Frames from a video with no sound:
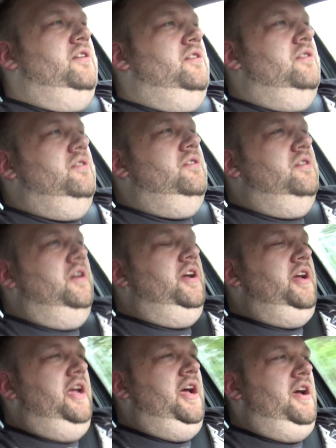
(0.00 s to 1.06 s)

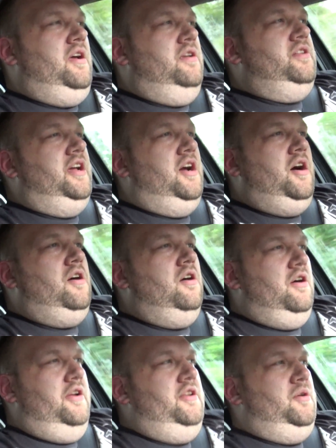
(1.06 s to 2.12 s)
and I got
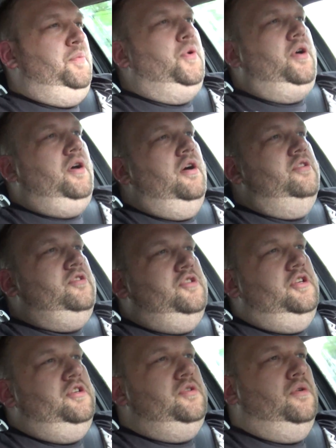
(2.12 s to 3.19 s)
her into import cars, and
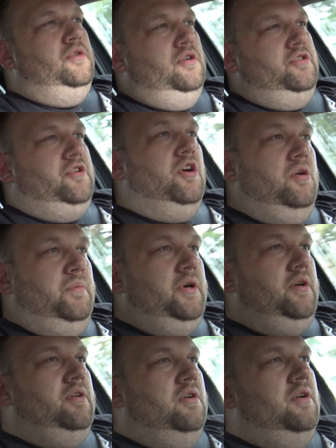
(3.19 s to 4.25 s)
she sold her Tacoma,